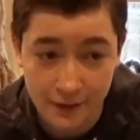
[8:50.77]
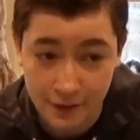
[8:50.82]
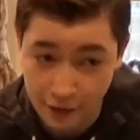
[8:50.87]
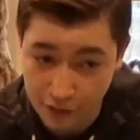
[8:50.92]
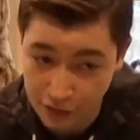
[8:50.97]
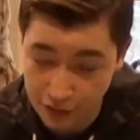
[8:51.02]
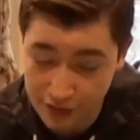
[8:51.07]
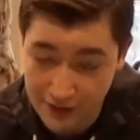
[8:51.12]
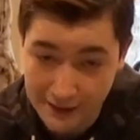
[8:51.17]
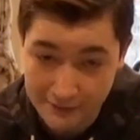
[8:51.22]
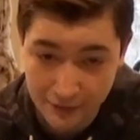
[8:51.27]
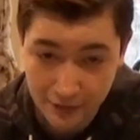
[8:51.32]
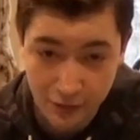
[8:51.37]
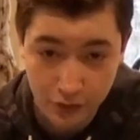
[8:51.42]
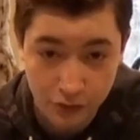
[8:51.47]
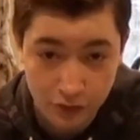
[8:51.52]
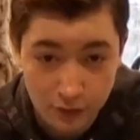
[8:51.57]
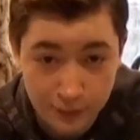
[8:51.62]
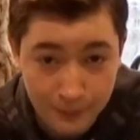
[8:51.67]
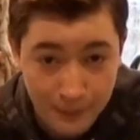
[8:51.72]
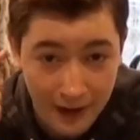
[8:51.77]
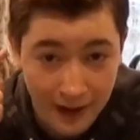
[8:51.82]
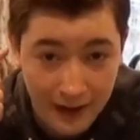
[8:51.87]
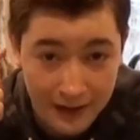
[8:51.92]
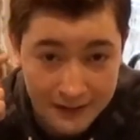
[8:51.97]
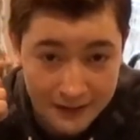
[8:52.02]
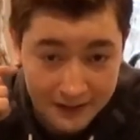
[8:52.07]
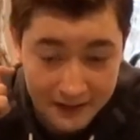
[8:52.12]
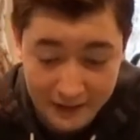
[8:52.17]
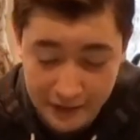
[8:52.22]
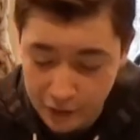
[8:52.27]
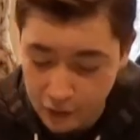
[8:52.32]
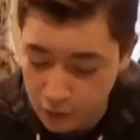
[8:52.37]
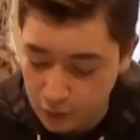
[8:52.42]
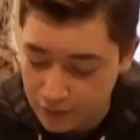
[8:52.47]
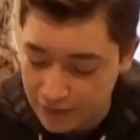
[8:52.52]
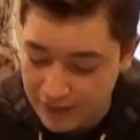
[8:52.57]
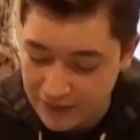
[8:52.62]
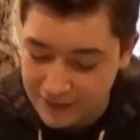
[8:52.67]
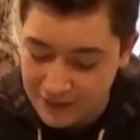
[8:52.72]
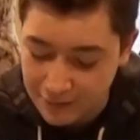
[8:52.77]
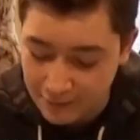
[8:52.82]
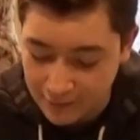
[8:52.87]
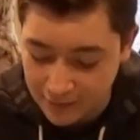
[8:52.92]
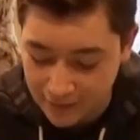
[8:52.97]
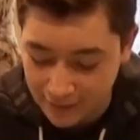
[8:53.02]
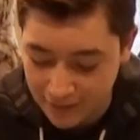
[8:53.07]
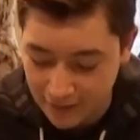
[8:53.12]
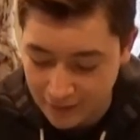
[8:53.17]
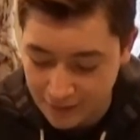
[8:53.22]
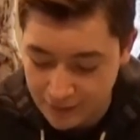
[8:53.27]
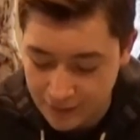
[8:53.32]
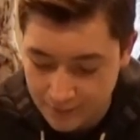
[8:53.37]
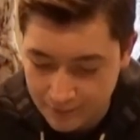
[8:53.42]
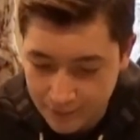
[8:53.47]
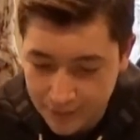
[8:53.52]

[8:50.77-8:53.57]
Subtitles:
You just have to use your mind and your creativeness.